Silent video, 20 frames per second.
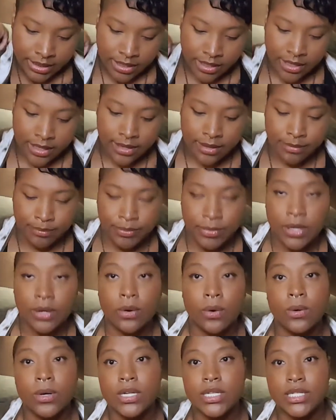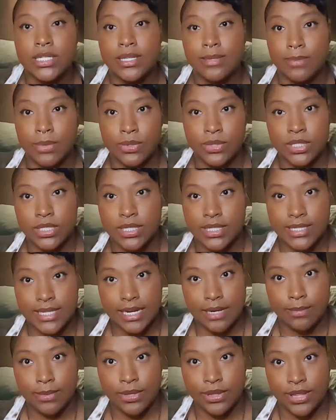of course, the most
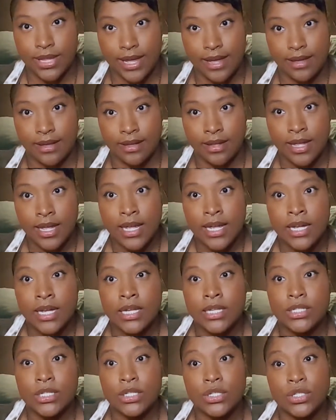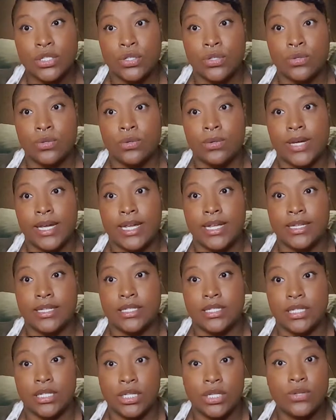sustainable thing to do is
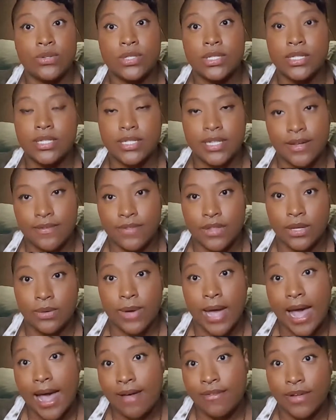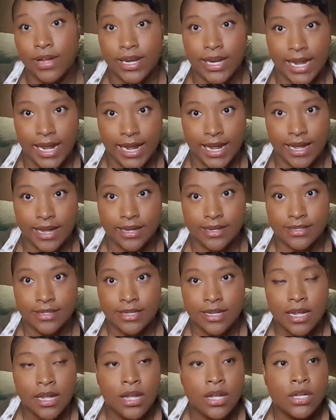to use the stuff that you have on hand.
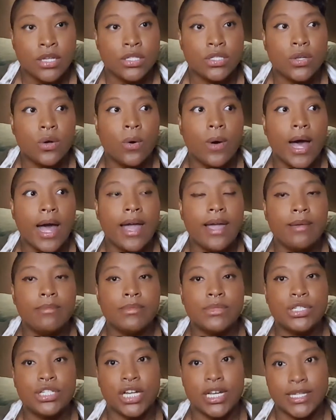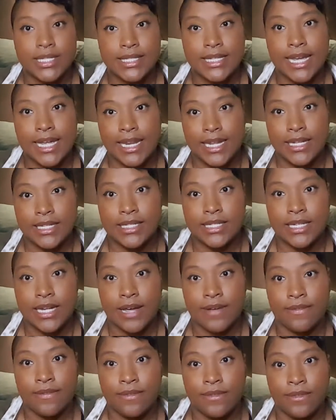So I'm just getting
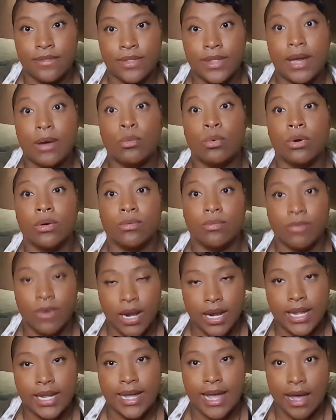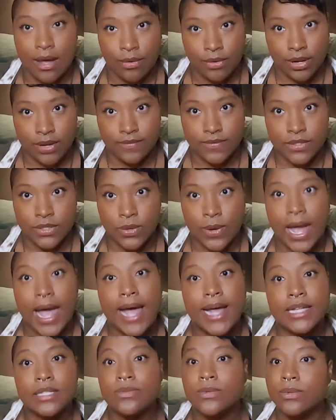stuff that we're running out of. So
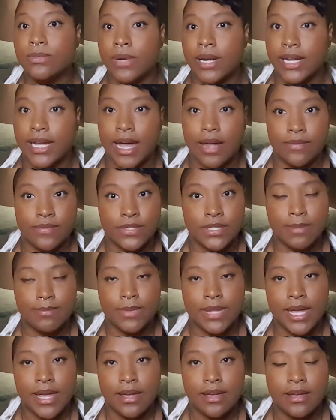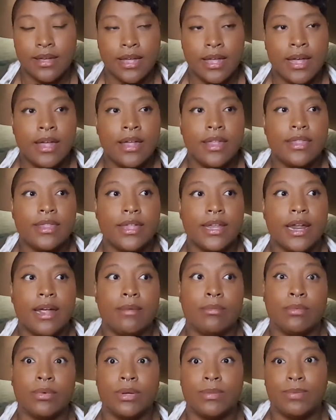as we're running out of something, then
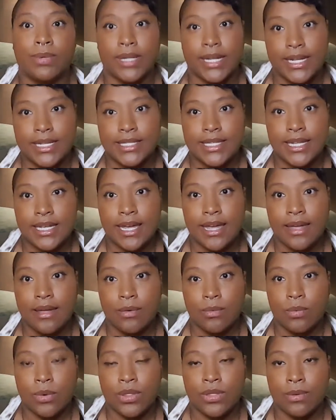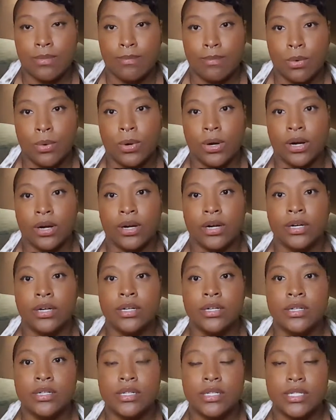I'm replacing it with a more
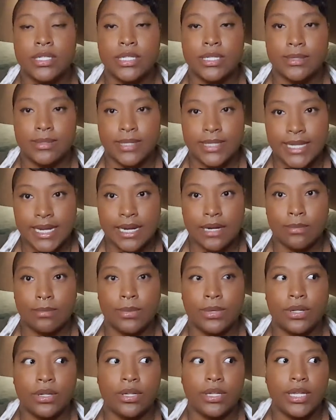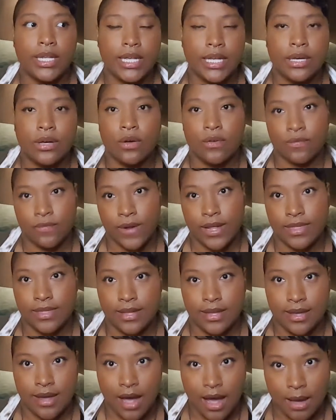sustainable,
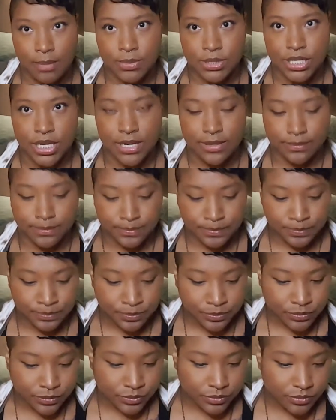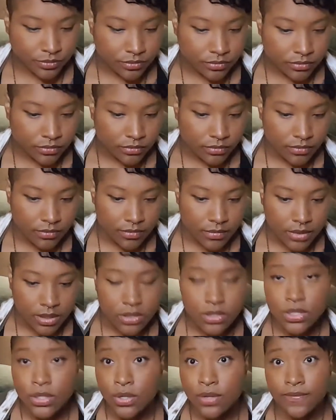eco-friendly option.
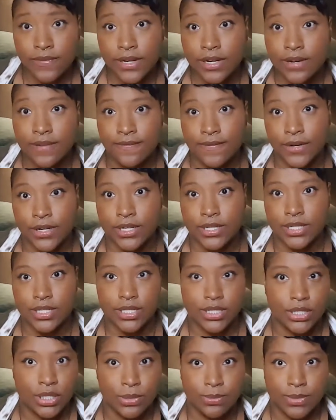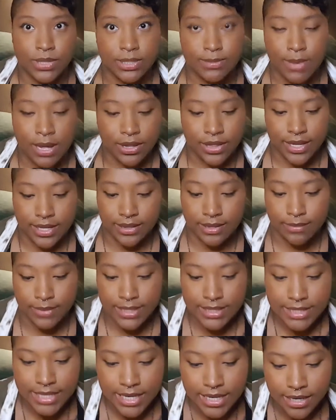So the very first super small thing that we
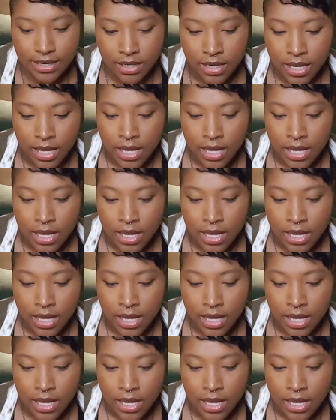did